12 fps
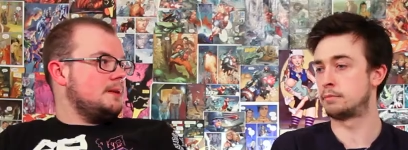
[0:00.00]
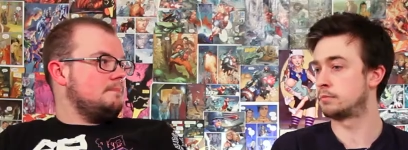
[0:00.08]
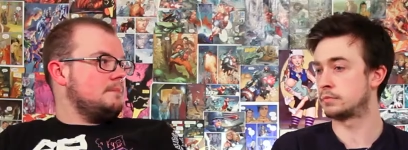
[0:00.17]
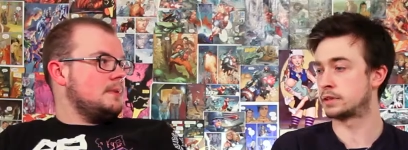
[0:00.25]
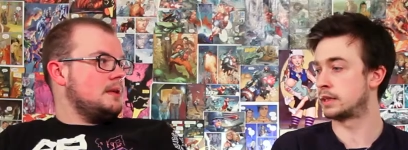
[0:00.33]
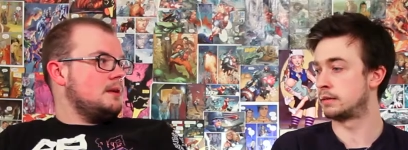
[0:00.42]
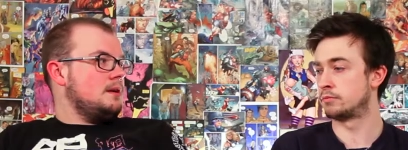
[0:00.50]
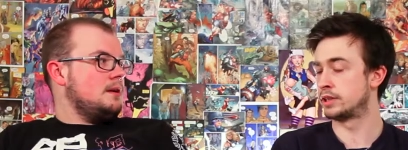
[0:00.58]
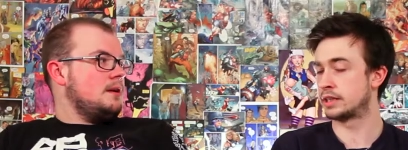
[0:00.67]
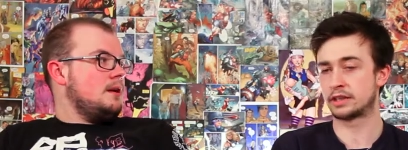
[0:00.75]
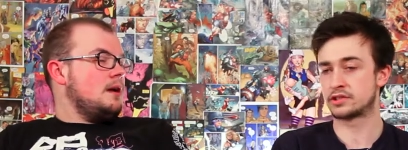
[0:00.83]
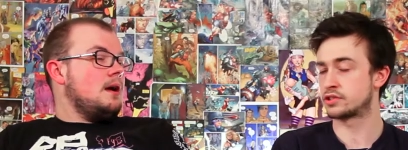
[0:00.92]
Speaker 1: than I'm than I'm
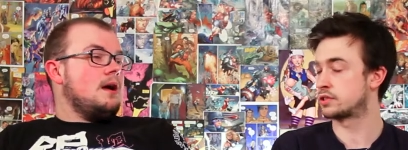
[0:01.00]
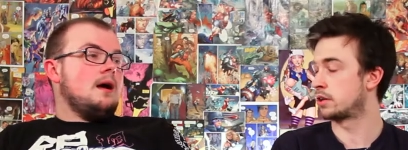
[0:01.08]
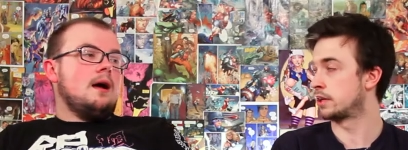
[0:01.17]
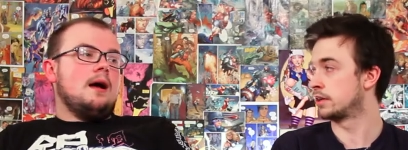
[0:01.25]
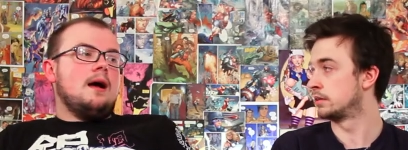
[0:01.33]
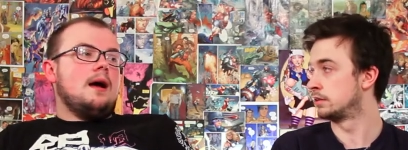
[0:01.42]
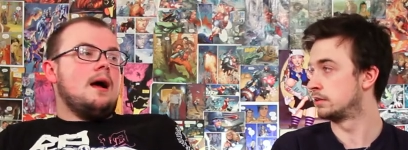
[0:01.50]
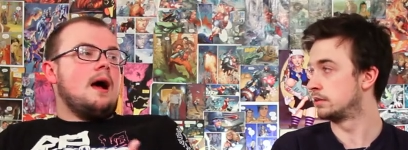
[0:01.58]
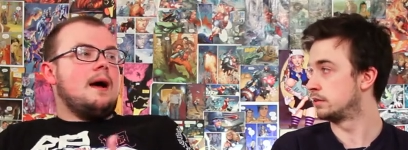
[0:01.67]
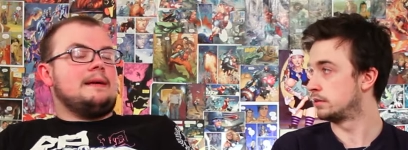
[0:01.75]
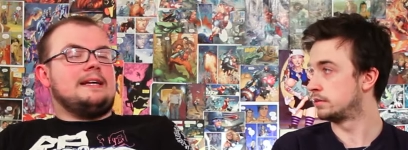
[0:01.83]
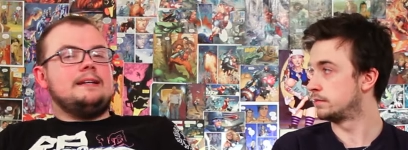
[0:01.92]
reading. It's stunning.
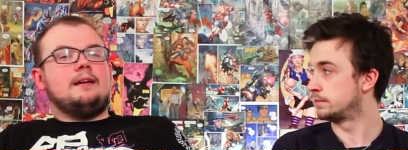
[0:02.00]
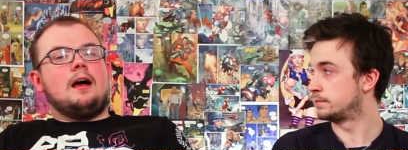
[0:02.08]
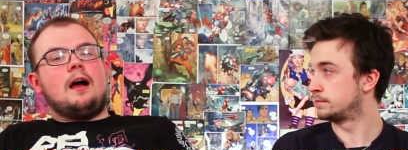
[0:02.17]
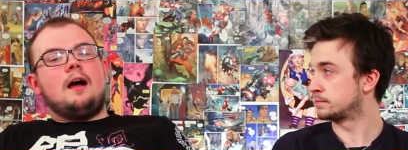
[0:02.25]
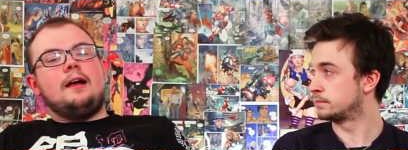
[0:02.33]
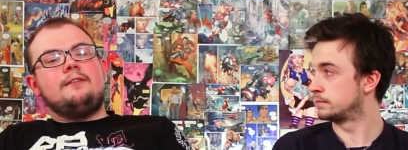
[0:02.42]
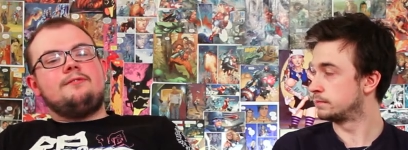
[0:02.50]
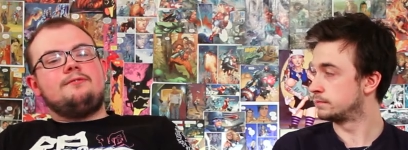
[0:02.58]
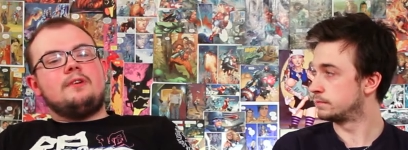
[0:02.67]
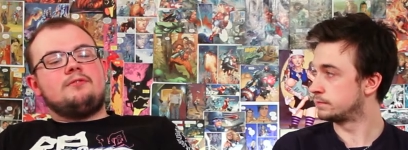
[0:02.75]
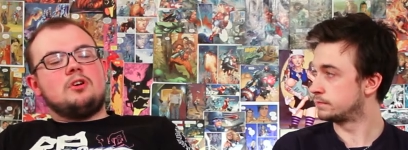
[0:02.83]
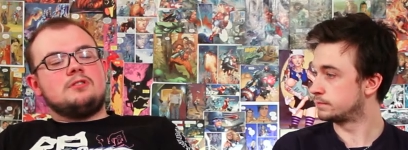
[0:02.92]
I mean,
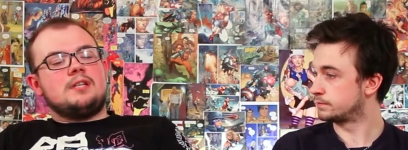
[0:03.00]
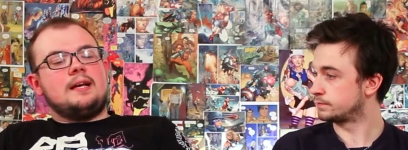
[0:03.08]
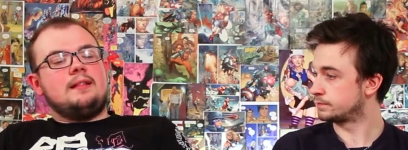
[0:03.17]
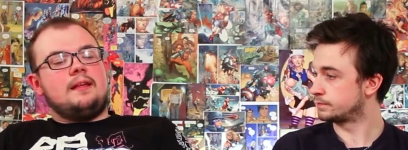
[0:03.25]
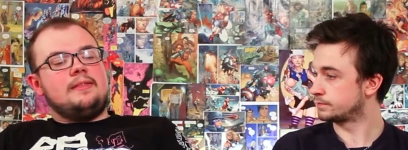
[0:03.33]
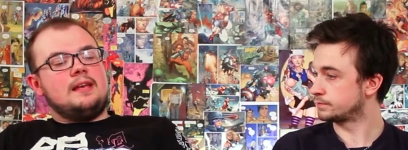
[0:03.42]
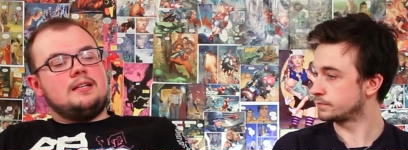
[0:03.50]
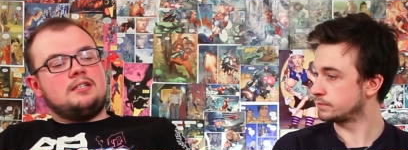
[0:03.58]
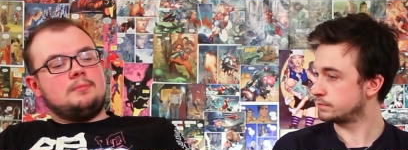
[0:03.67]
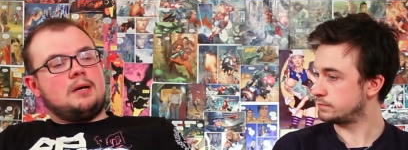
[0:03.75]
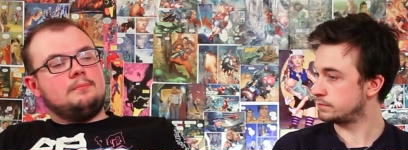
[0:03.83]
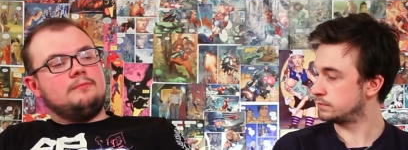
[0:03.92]
Speaker 2: I've I've got to say, like
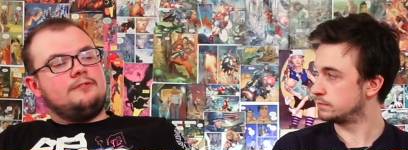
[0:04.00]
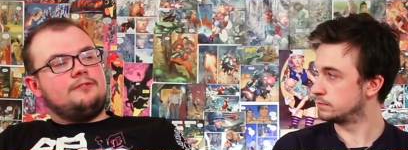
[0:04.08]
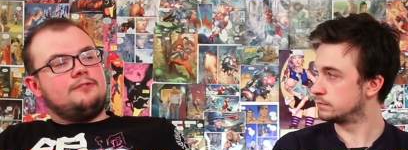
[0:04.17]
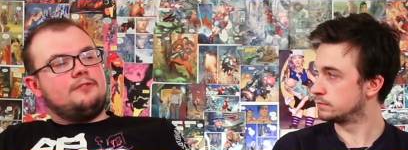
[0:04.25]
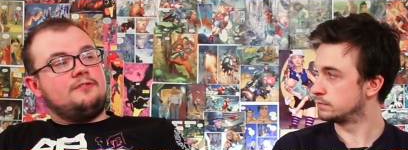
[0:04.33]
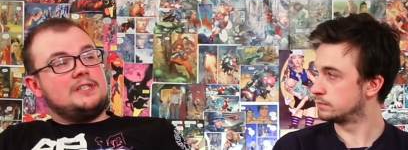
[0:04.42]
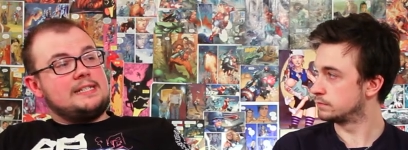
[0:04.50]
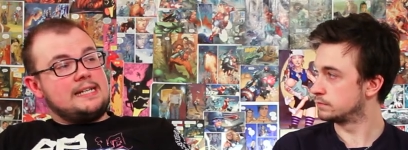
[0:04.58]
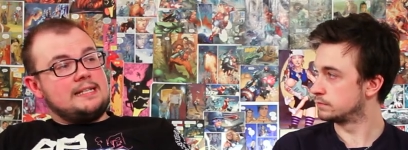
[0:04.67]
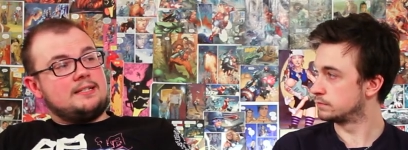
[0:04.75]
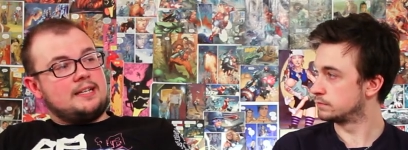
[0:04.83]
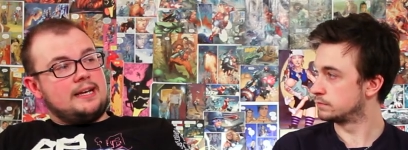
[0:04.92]
this month for
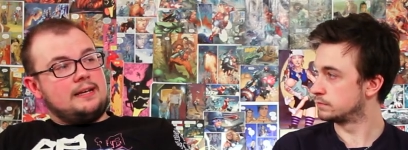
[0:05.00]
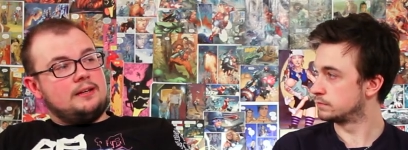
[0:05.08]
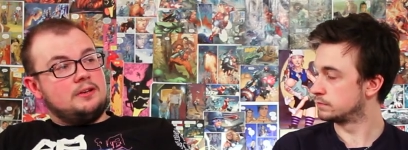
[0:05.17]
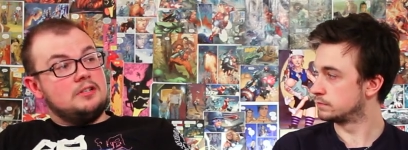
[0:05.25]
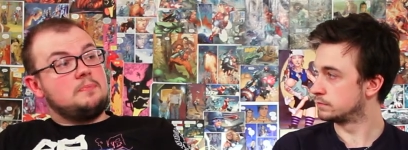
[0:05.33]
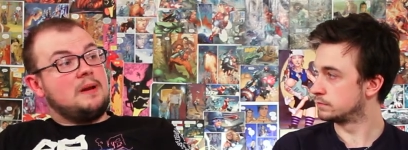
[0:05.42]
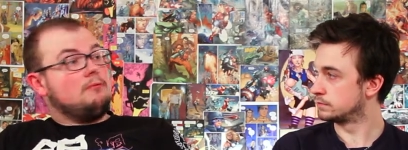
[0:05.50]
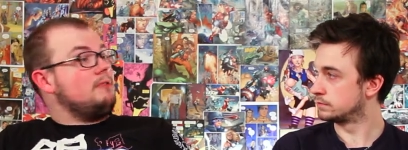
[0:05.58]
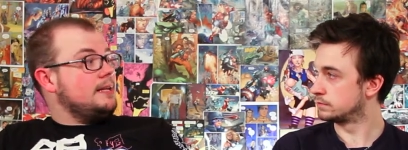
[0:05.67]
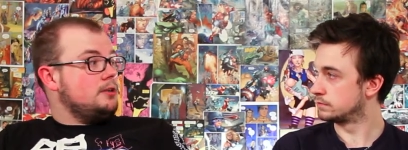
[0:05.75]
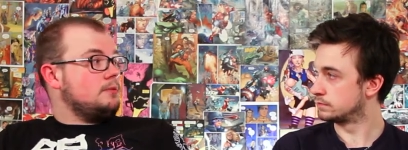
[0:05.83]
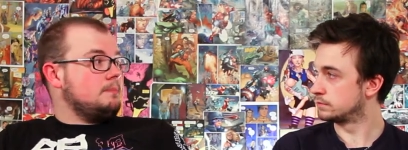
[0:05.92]
DC has been a
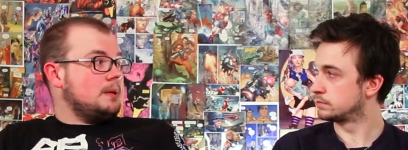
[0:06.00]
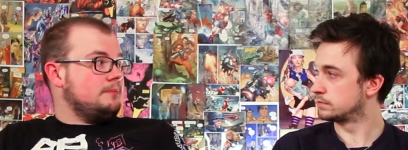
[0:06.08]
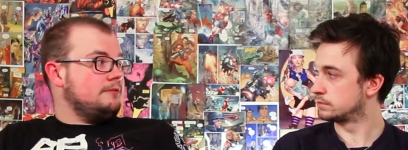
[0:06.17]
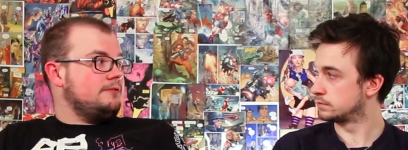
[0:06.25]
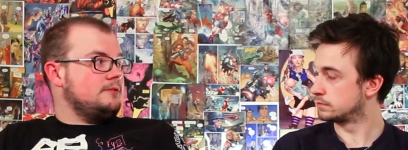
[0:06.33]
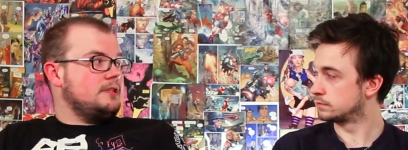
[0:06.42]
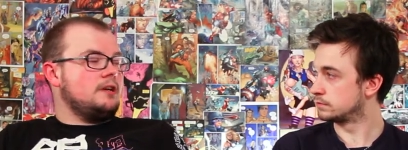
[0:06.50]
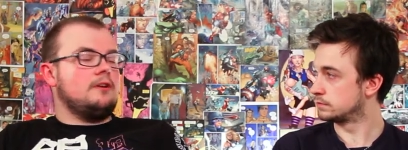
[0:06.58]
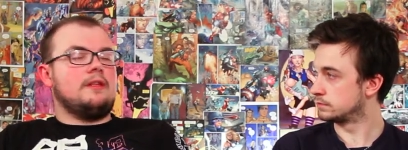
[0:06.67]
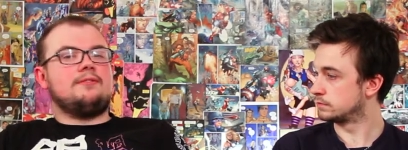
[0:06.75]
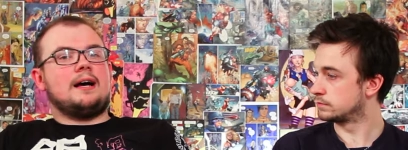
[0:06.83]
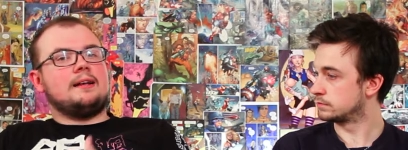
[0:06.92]
really good month. You know,
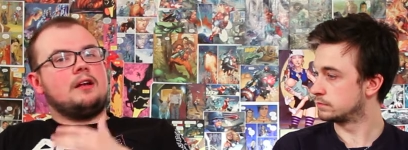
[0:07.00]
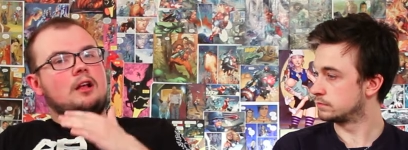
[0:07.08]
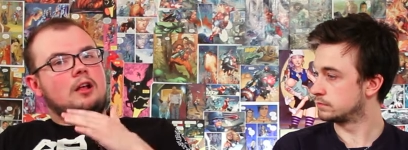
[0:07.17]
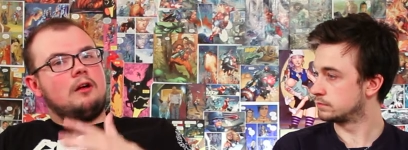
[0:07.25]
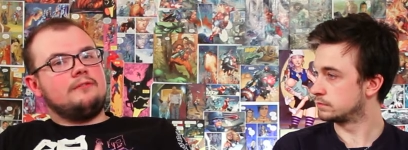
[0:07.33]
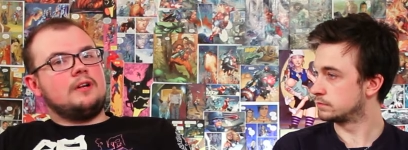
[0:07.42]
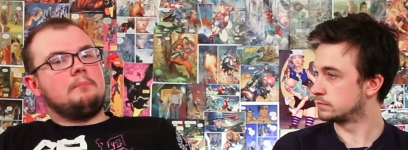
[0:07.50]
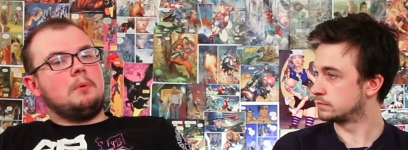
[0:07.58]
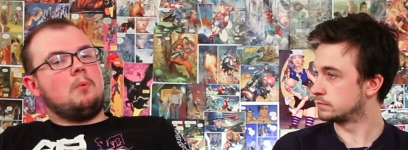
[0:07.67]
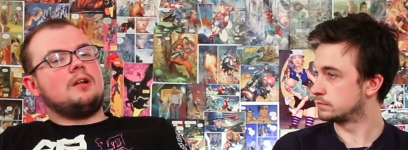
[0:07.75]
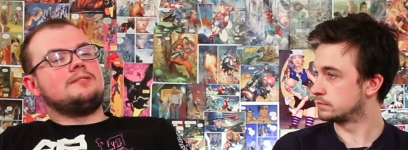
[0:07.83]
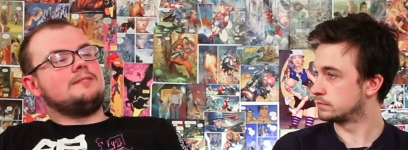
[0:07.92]
they've had a lot of
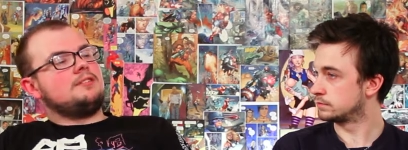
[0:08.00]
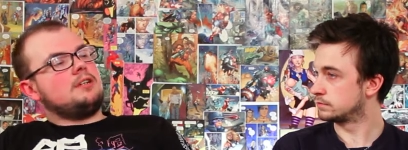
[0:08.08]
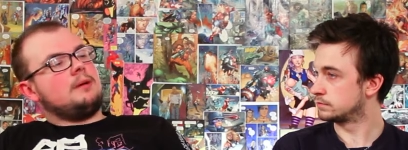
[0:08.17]
number ones,